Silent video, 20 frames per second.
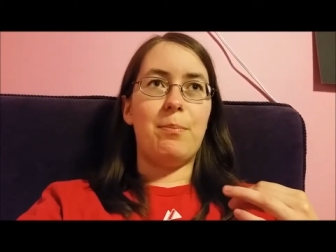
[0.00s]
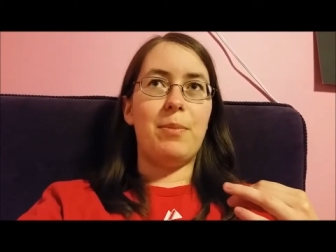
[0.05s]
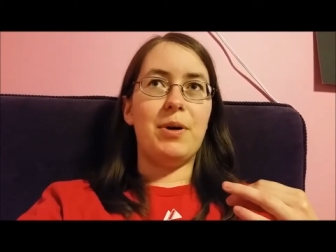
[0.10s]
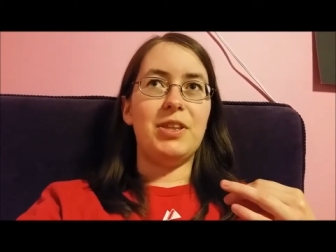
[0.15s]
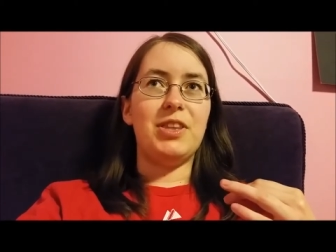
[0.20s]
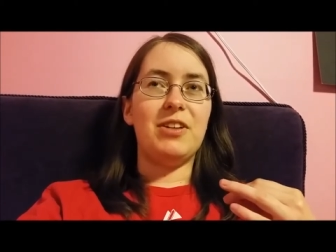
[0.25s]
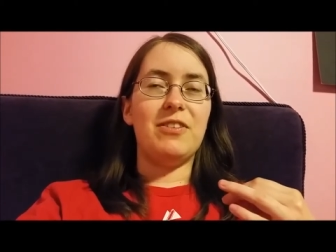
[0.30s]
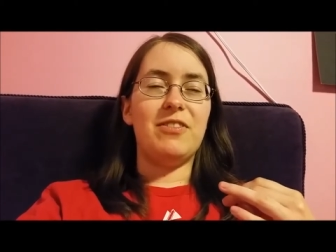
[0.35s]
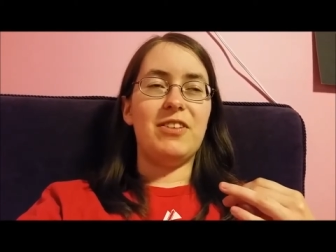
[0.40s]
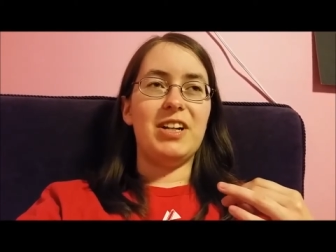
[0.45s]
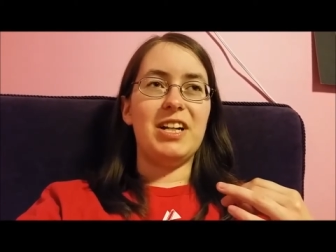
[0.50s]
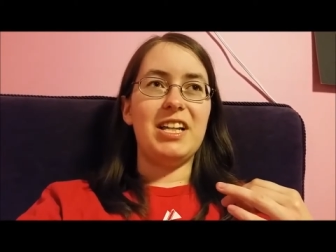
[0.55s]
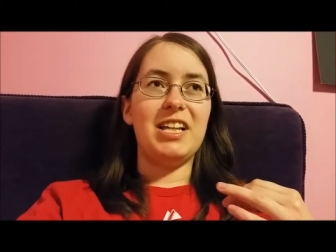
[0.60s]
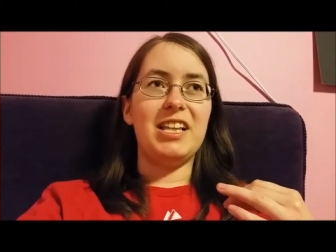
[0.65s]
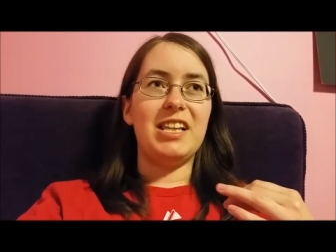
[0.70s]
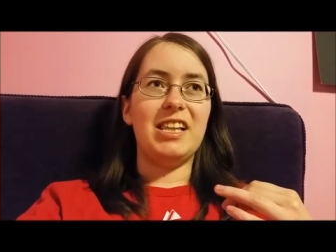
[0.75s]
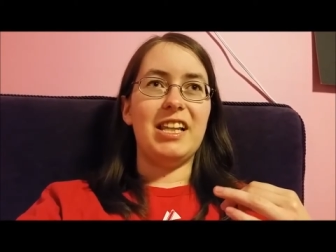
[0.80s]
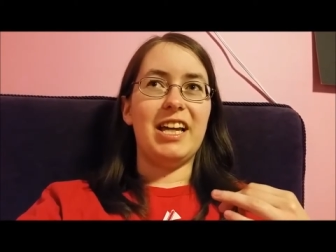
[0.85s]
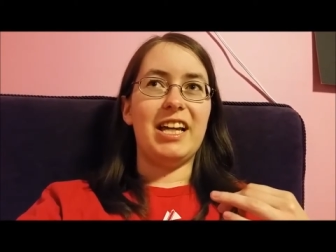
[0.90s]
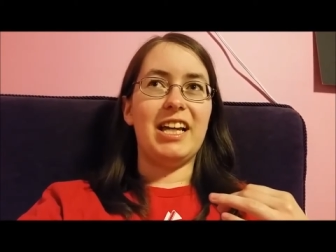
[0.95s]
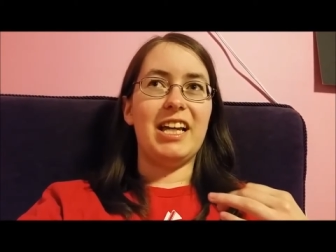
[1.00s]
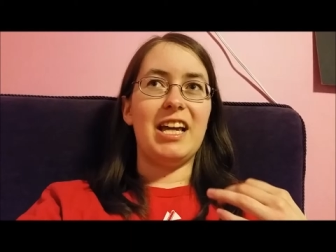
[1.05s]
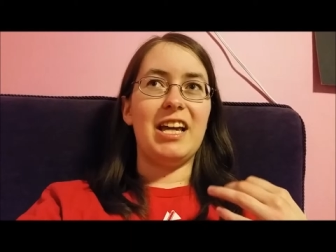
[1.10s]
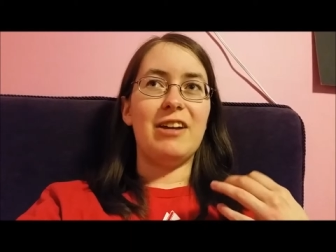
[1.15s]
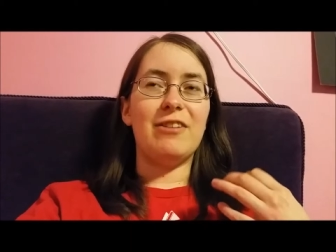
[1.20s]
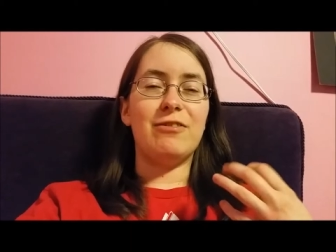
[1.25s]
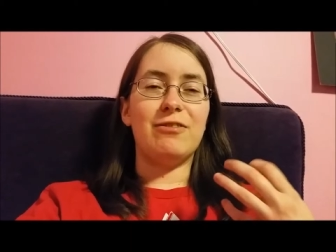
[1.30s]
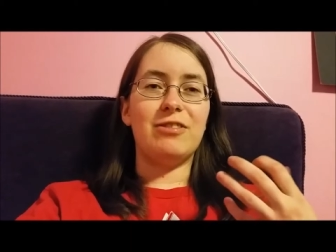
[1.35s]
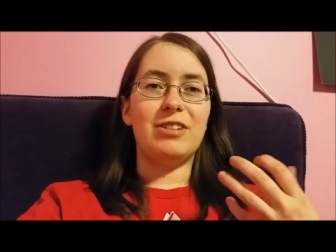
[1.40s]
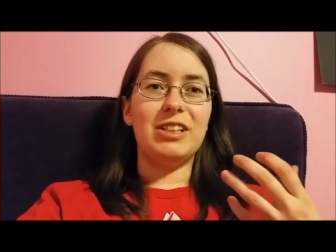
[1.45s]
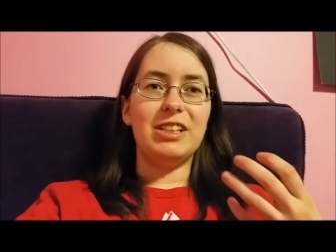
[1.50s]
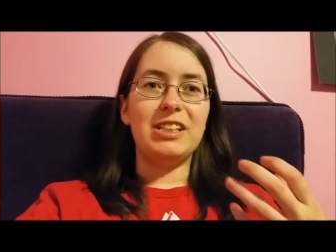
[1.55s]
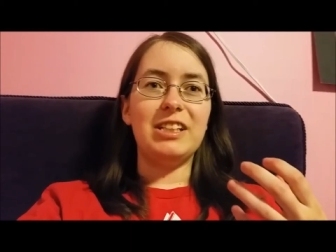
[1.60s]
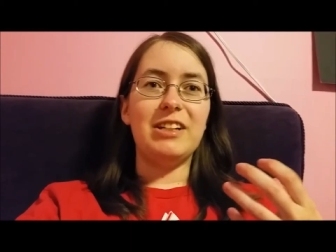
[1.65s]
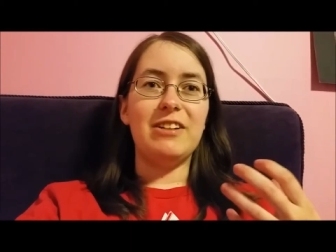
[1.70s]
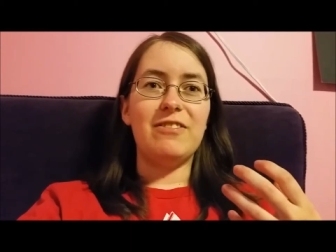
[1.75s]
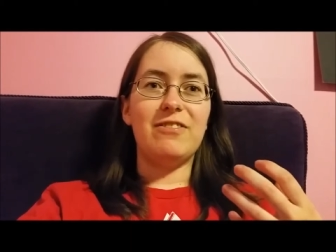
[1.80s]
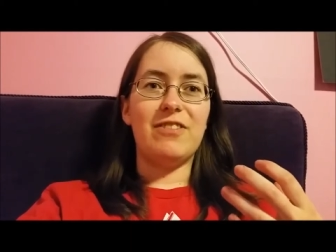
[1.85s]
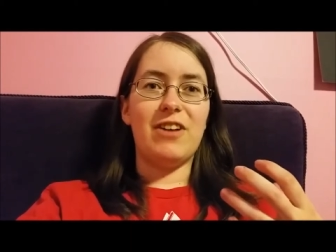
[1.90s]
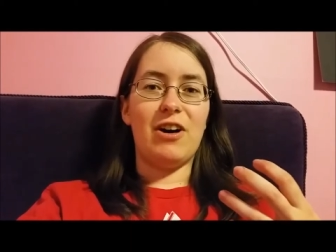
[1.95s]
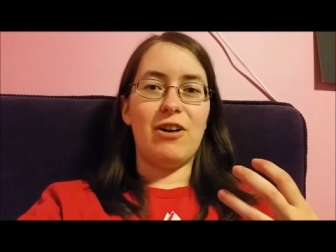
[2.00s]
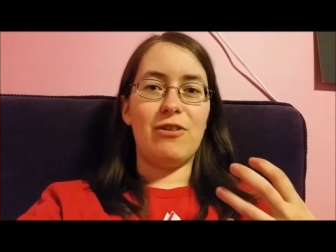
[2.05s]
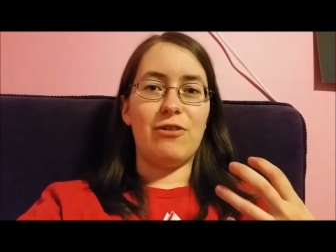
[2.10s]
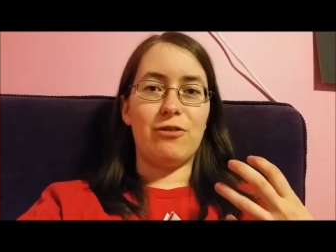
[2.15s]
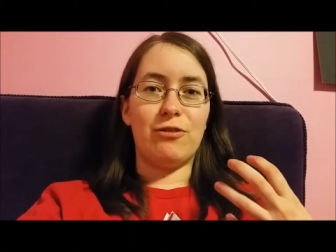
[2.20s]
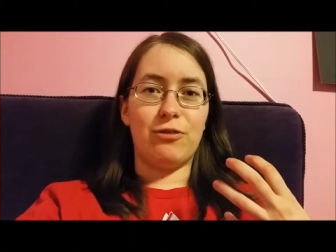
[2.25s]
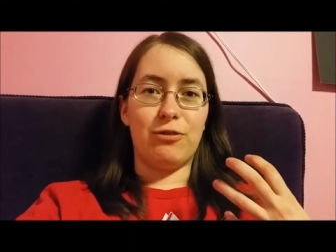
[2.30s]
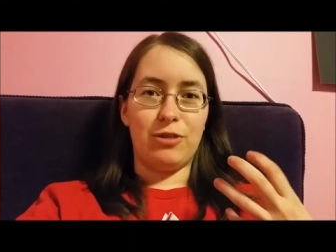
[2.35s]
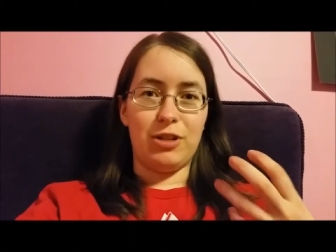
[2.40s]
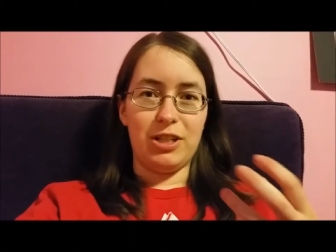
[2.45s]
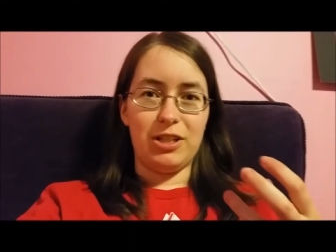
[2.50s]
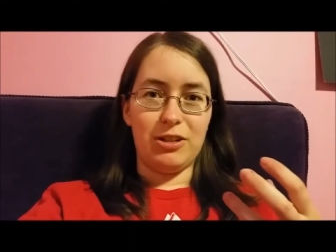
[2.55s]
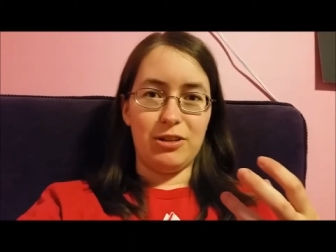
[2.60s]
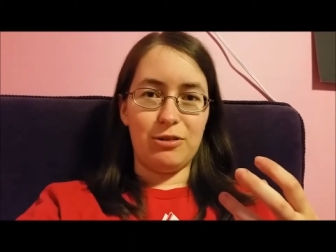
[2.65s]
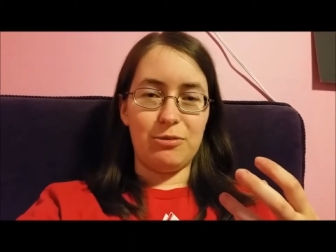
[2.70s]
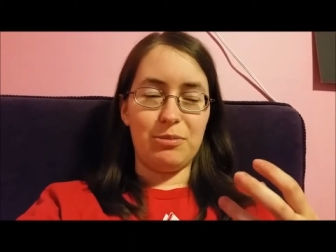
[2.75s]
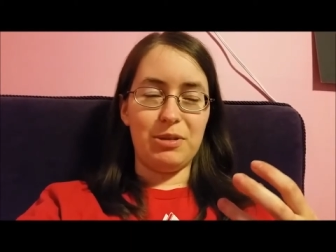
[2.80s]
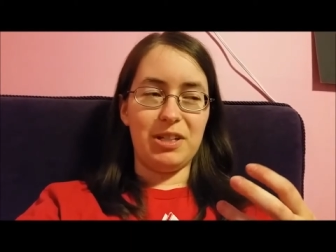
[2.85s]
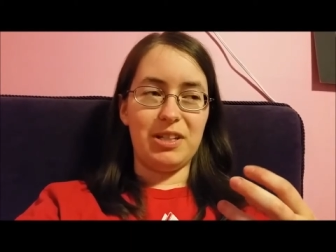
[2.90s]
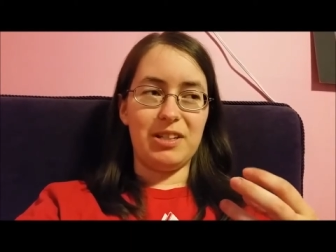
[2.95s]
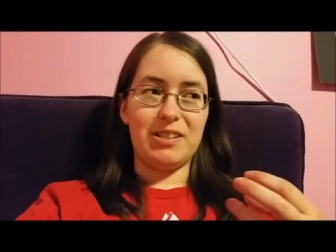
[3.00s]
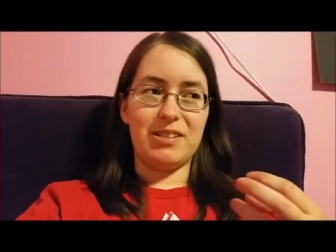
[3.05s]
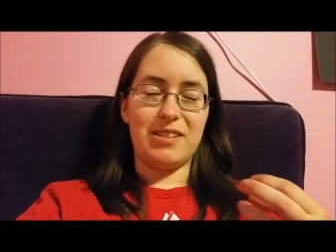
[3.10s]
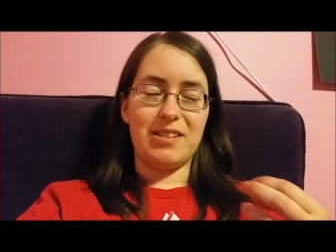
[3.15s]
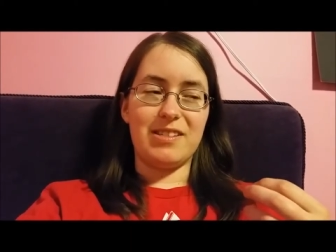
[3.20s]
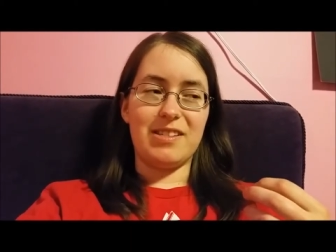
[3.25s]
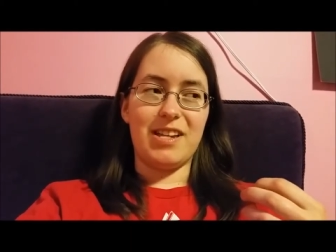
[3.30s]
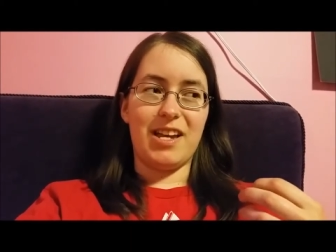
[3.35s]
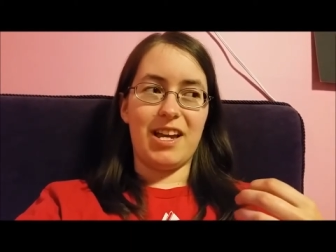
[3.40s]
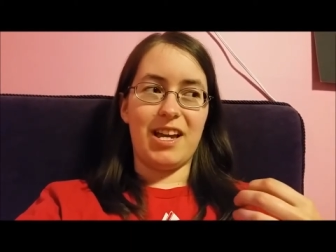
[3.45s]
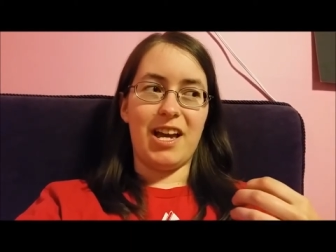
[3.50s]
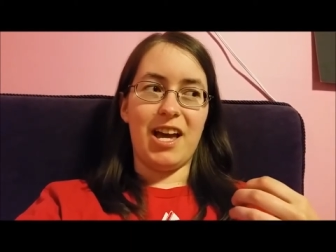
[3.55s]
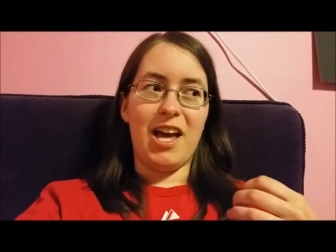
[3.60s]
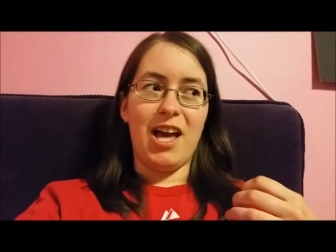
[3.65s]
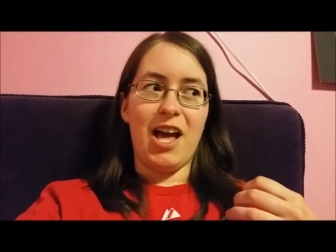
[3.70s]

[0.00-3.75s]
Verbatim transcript: But the funny, like, it really felt real because it's like